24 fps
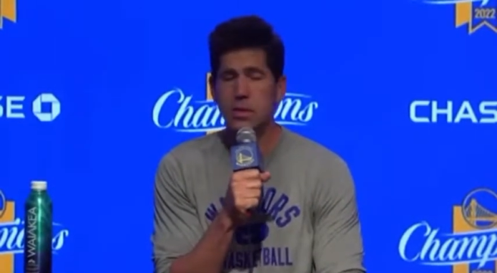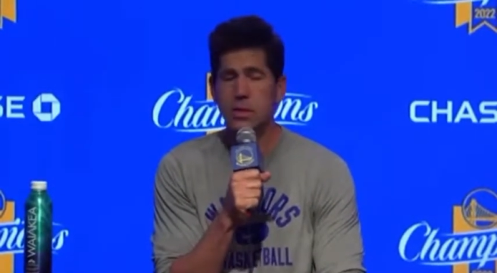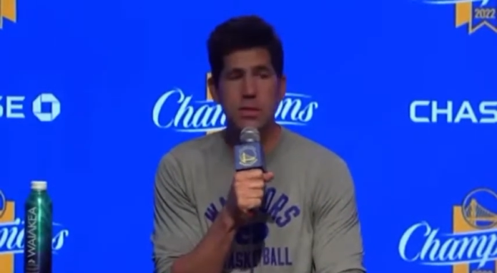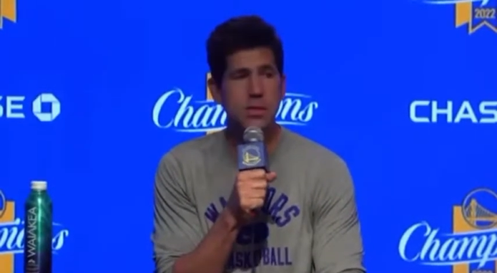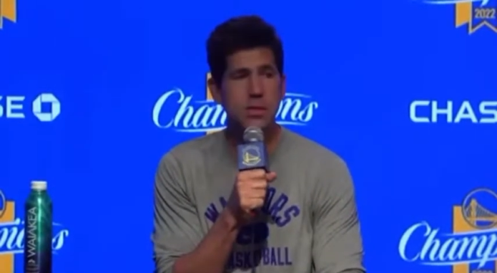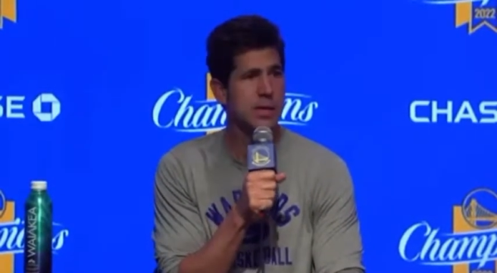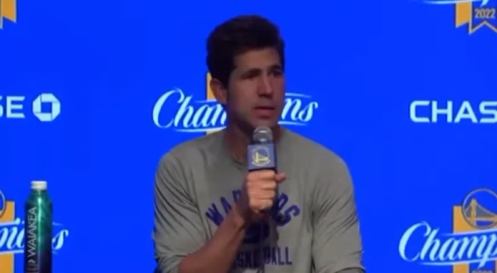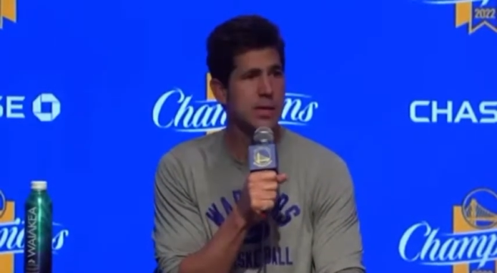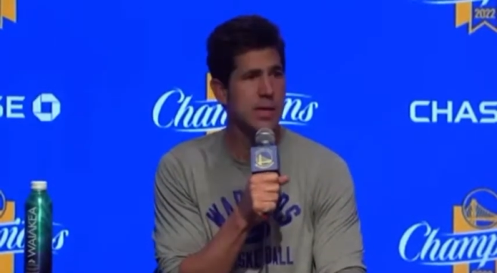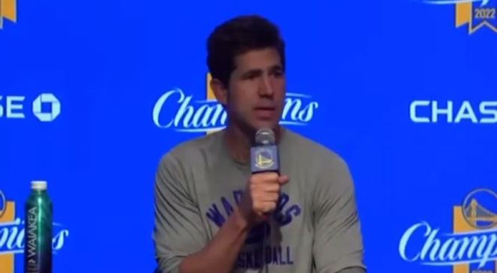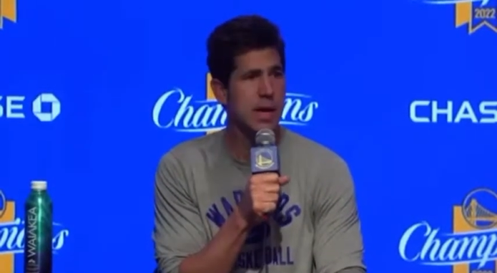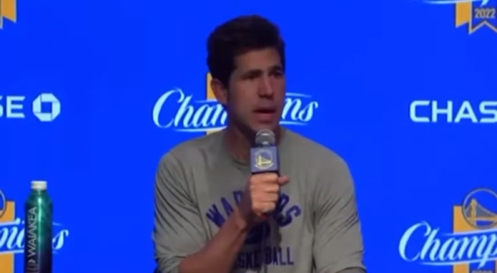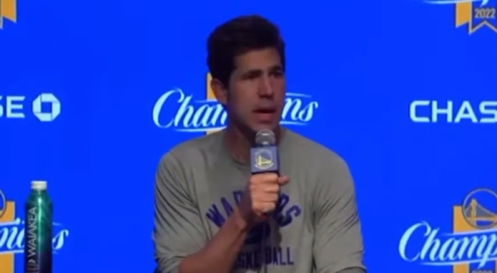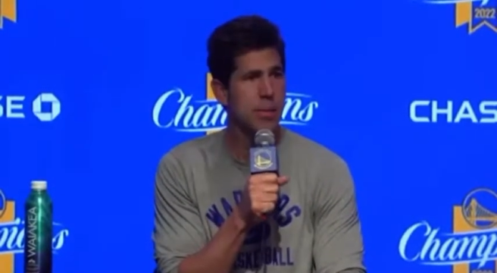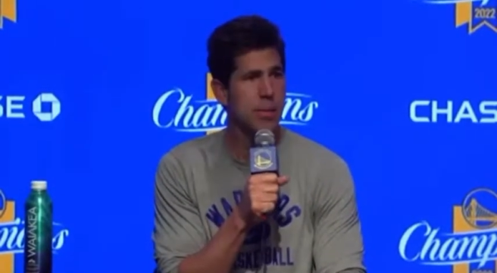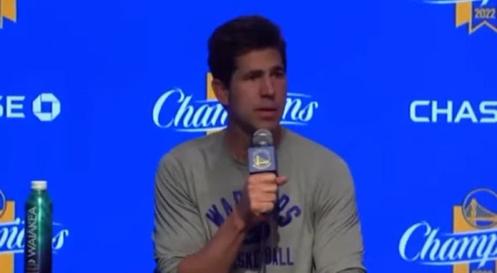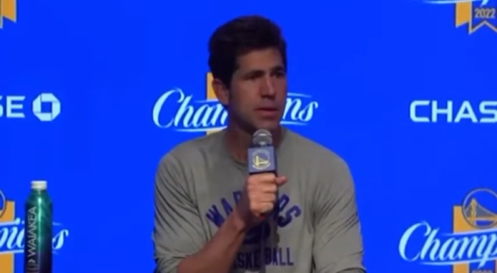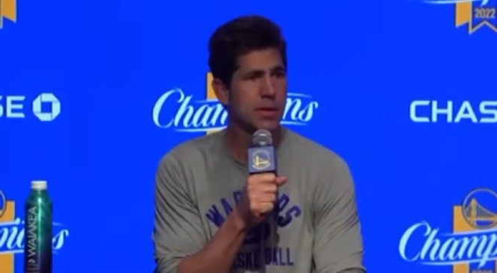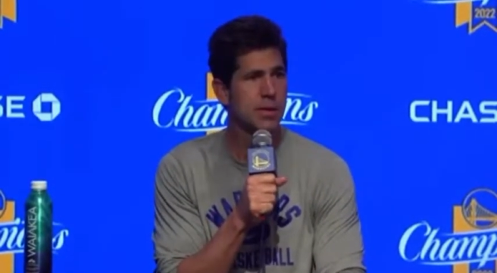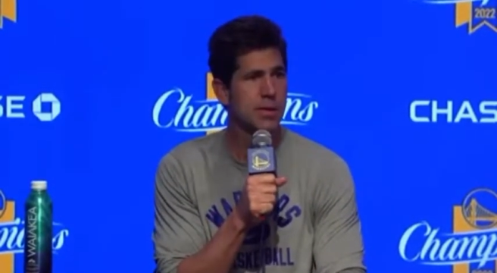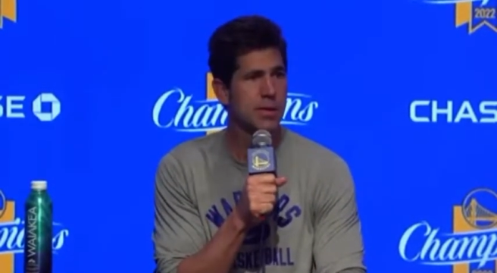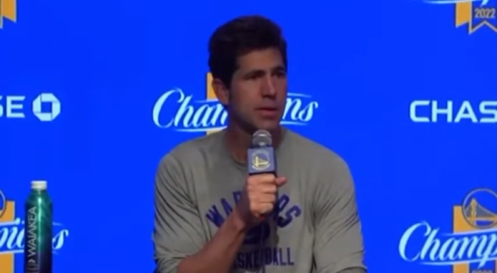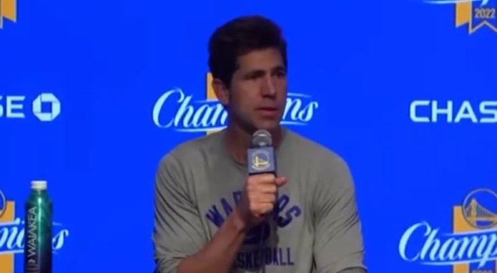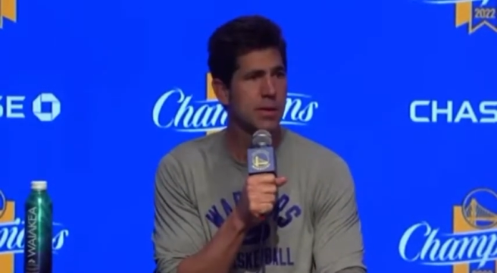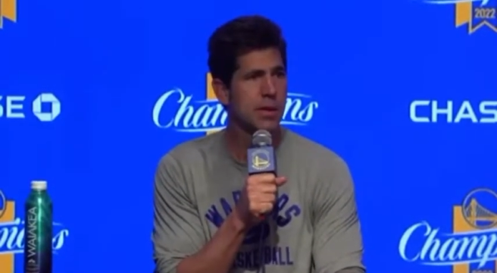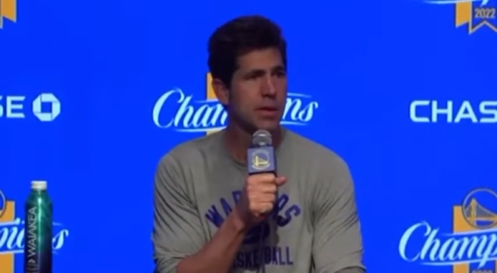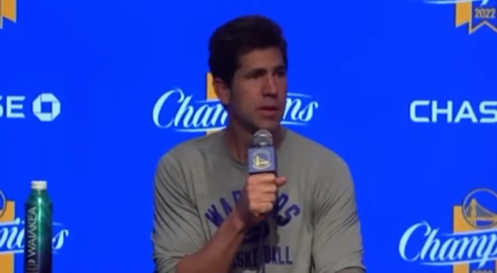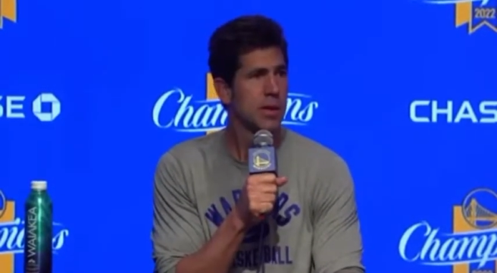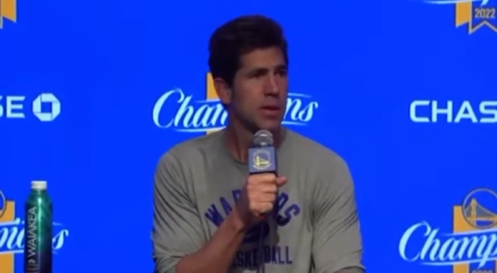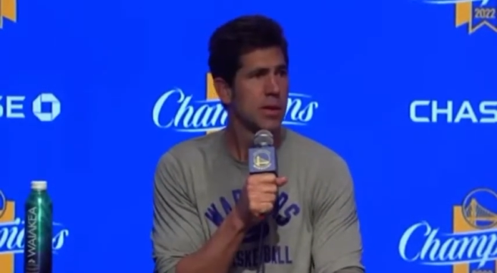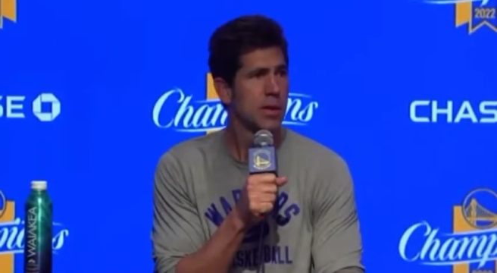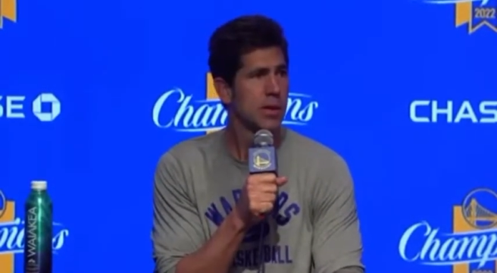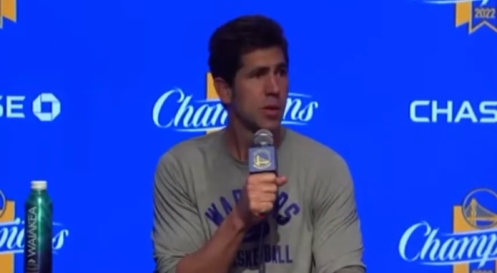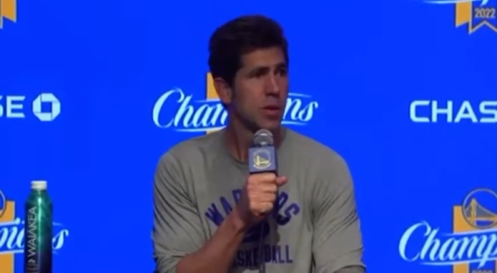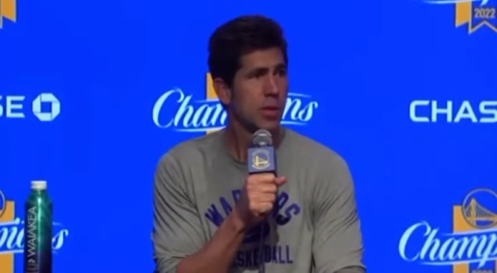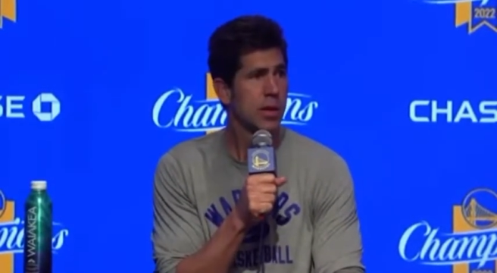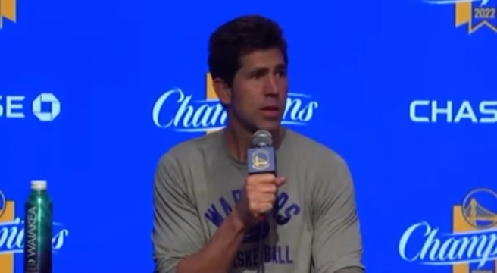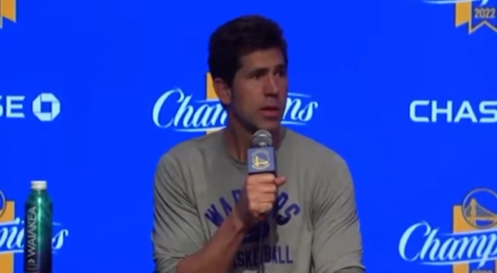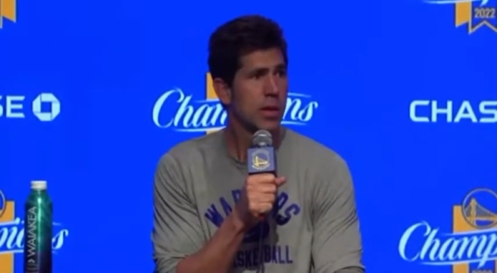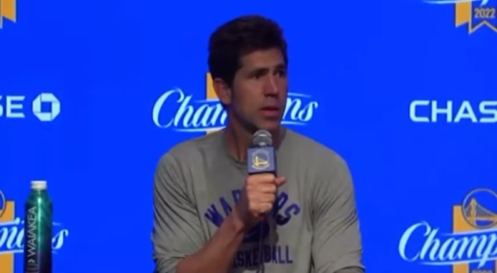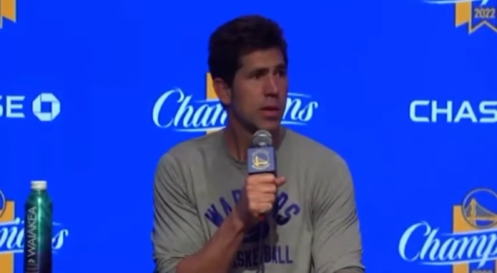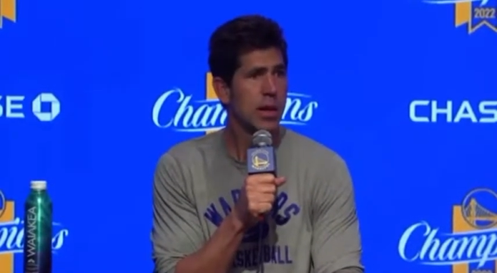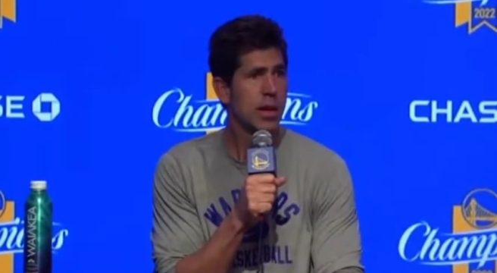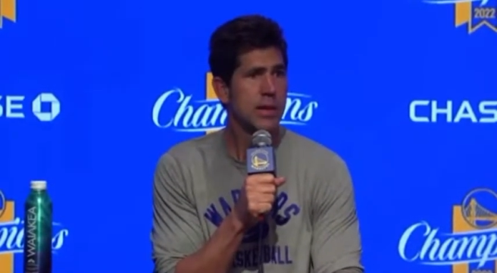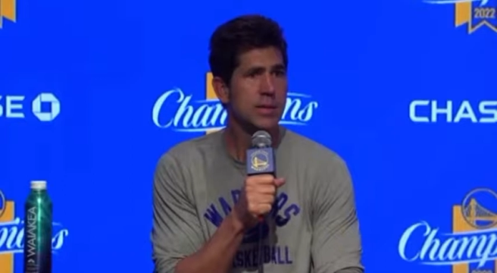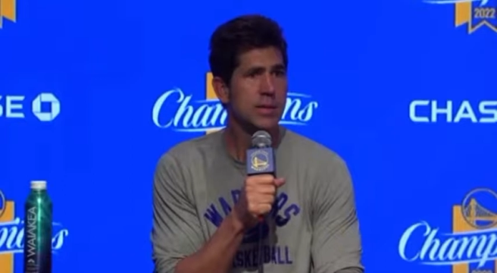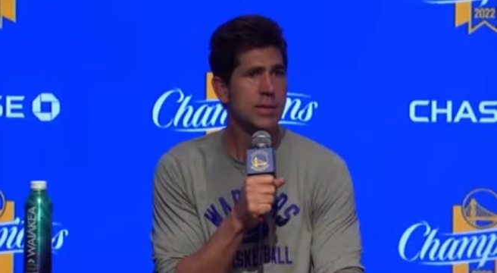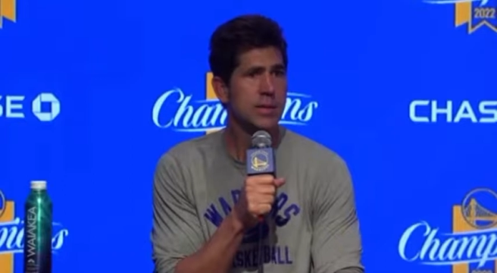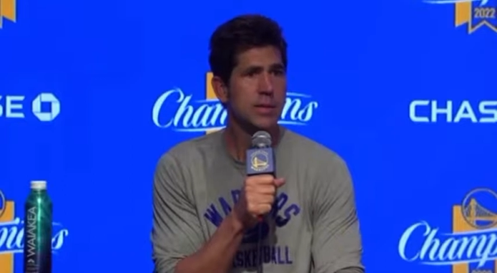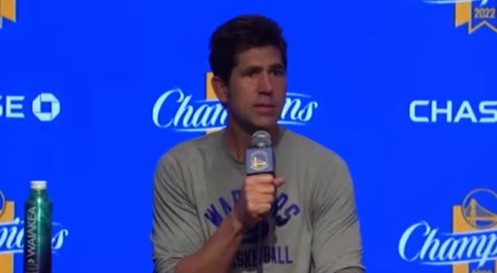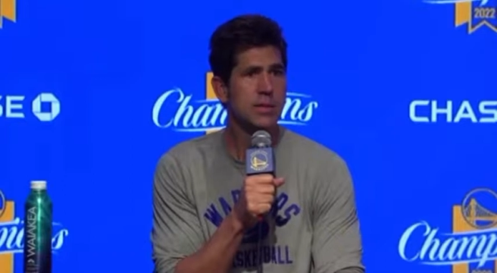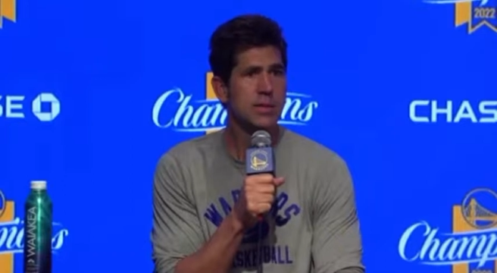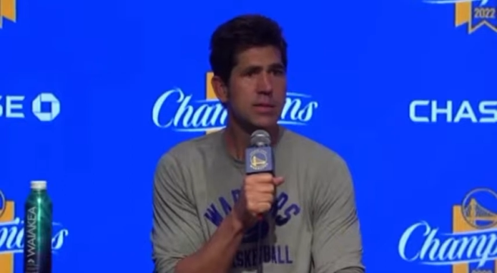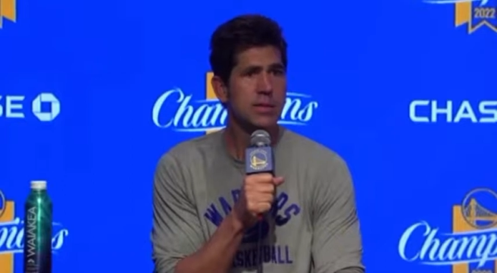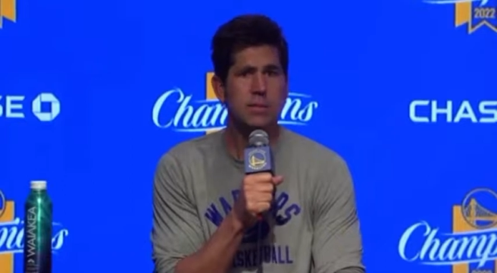These things happen. Nobody likes it.